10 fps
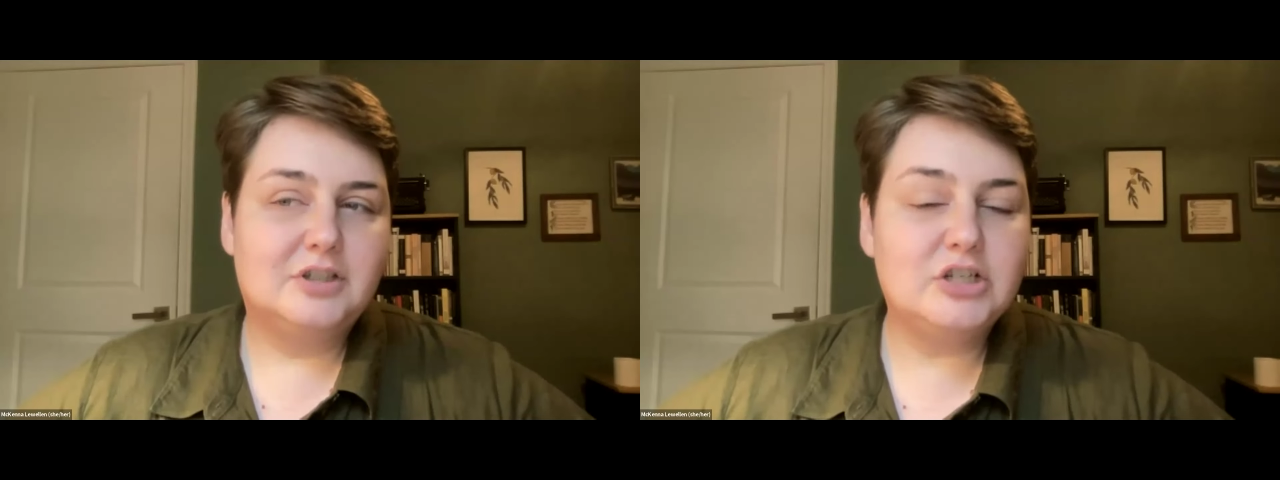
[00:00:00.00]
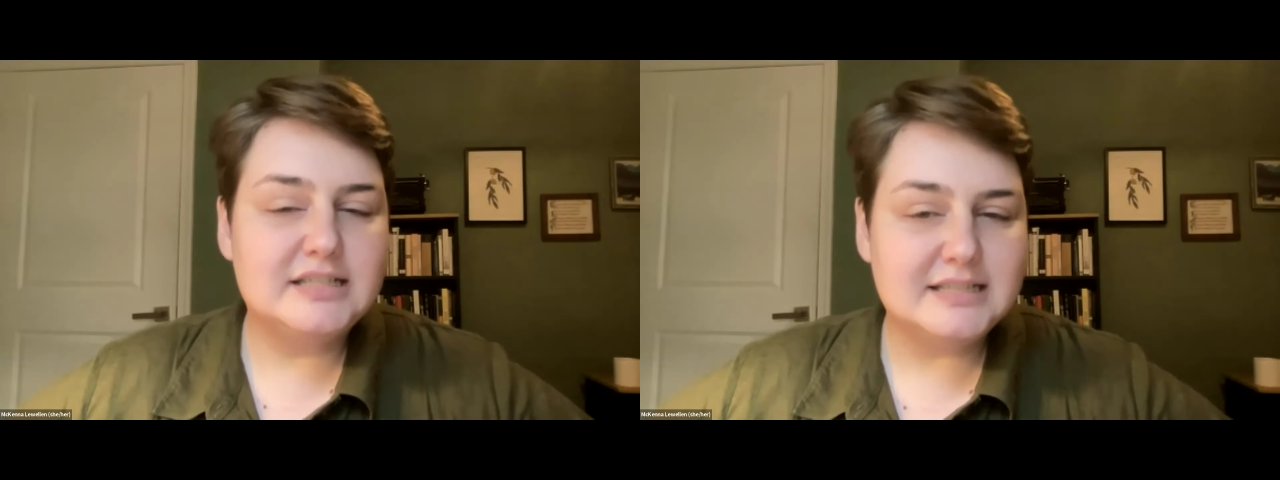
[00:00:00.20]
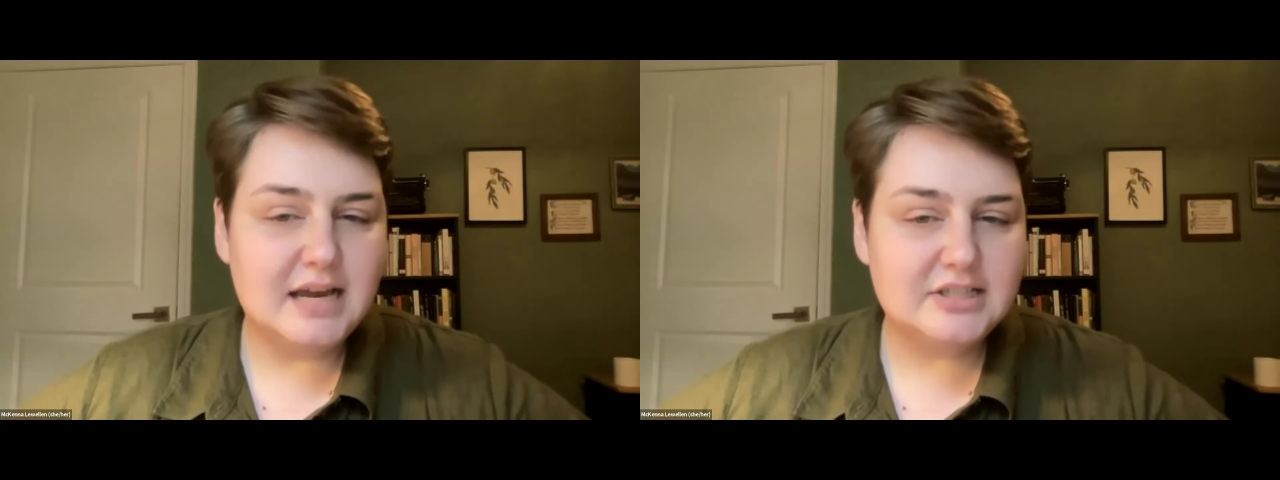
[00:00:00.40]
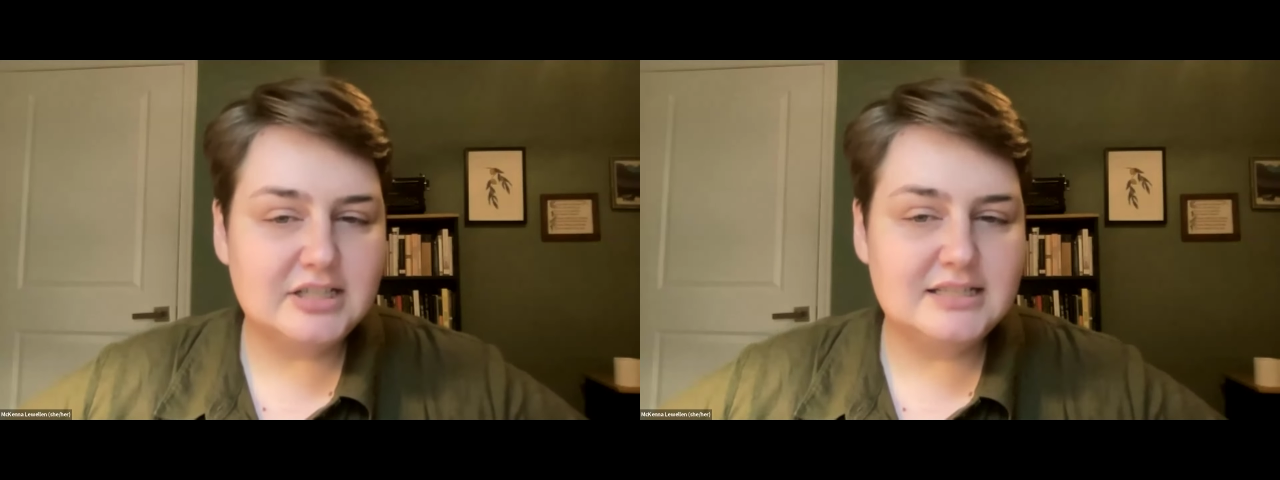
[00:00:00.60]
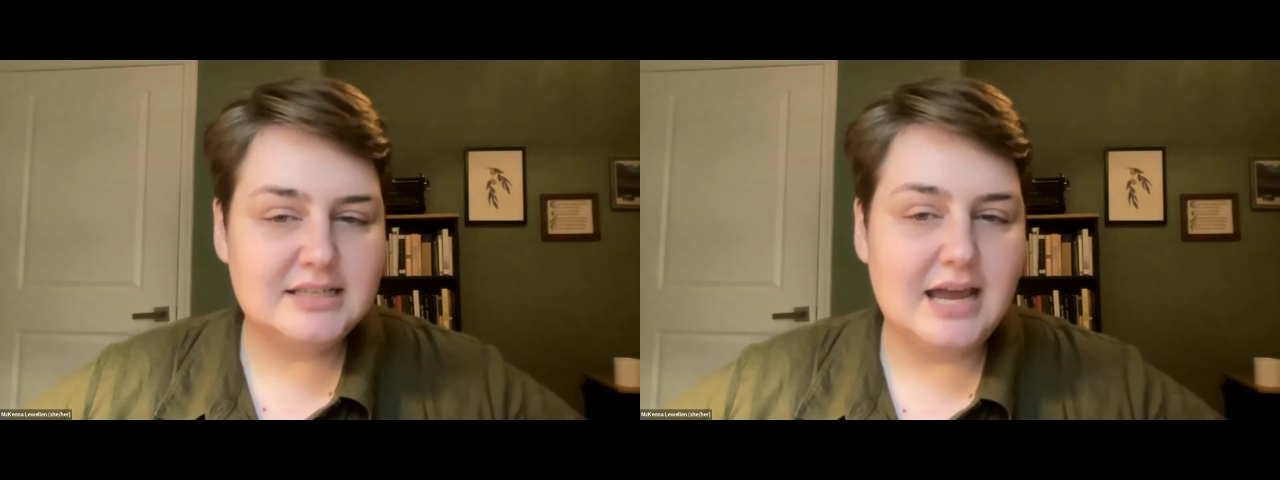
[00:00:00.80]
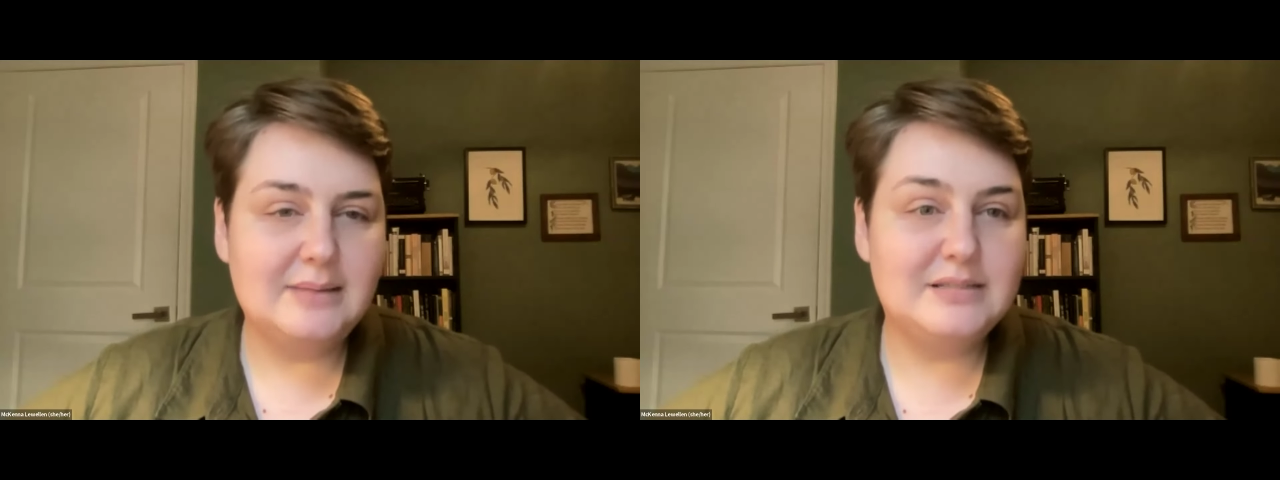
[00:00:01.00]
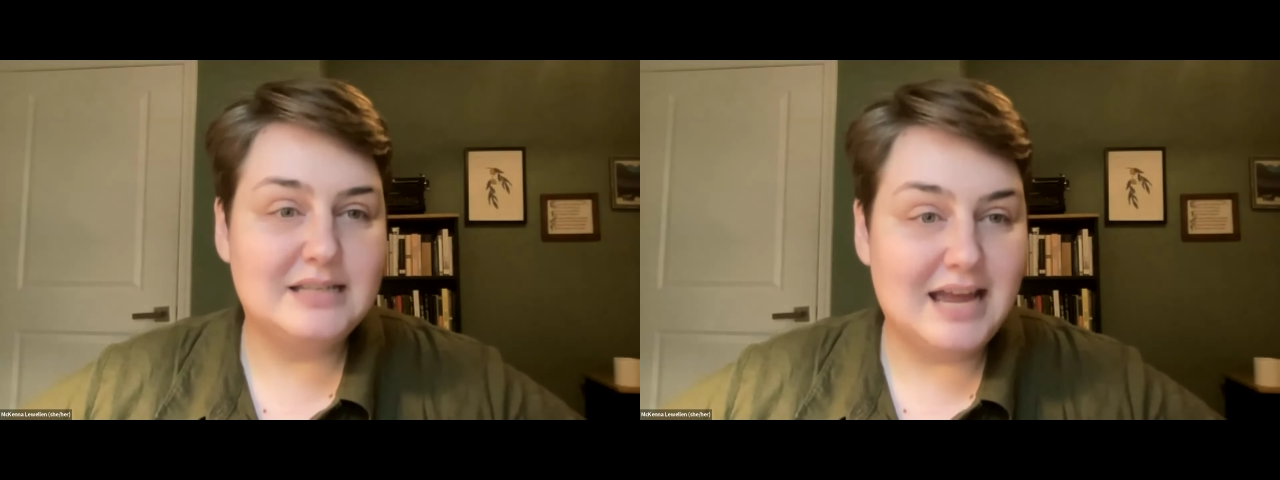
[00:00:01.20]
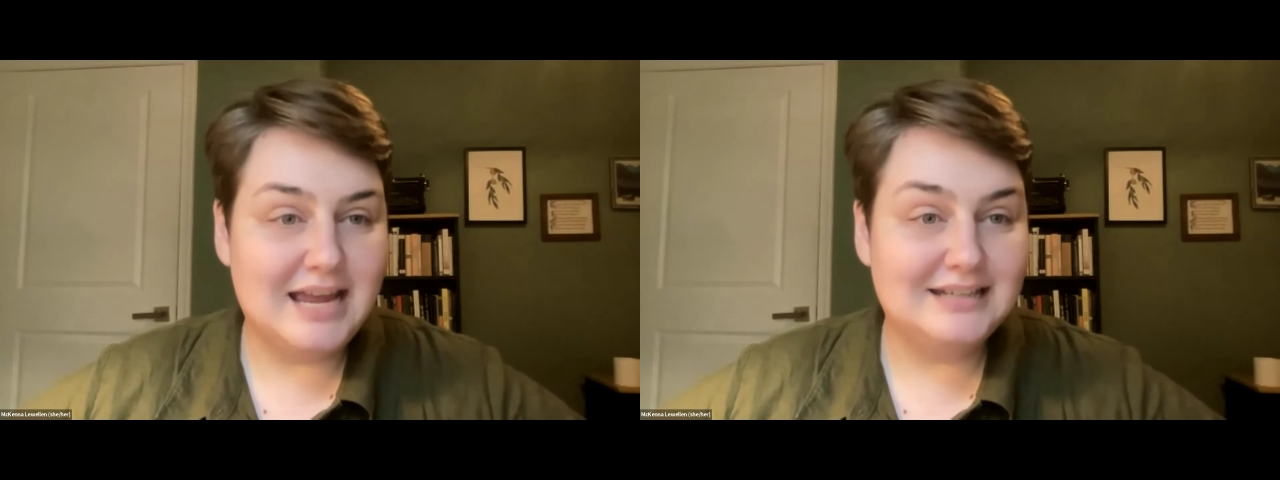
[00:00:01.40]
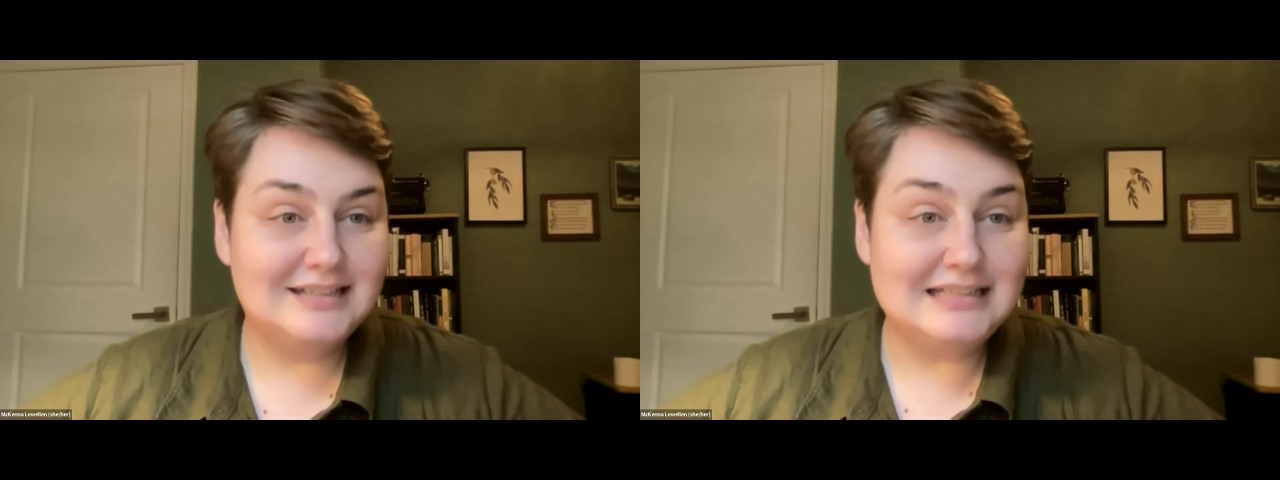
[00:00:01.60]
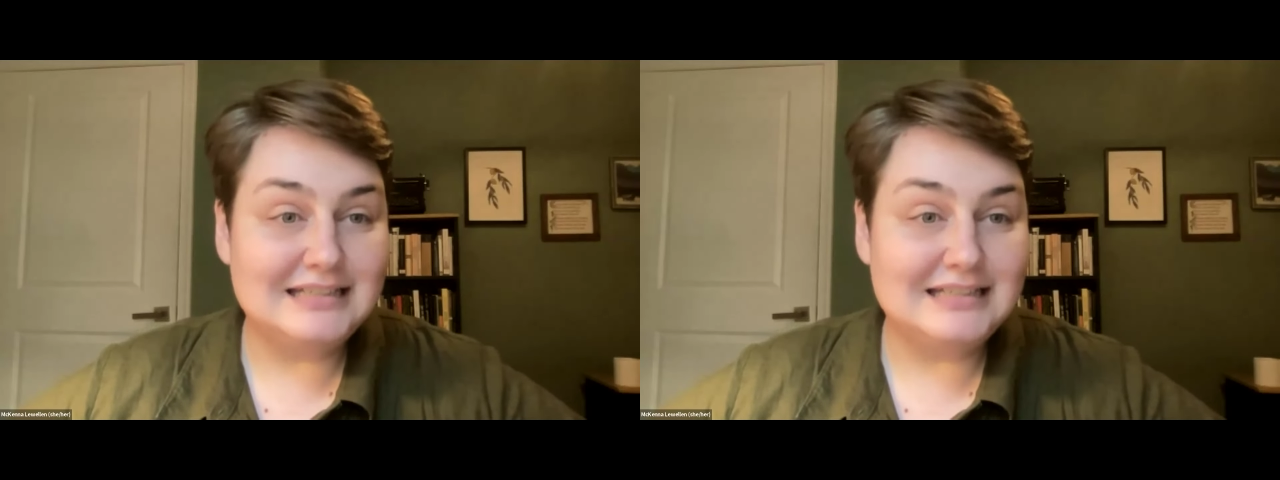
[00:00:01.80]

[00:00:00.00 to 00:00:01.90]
Your discussion time tonight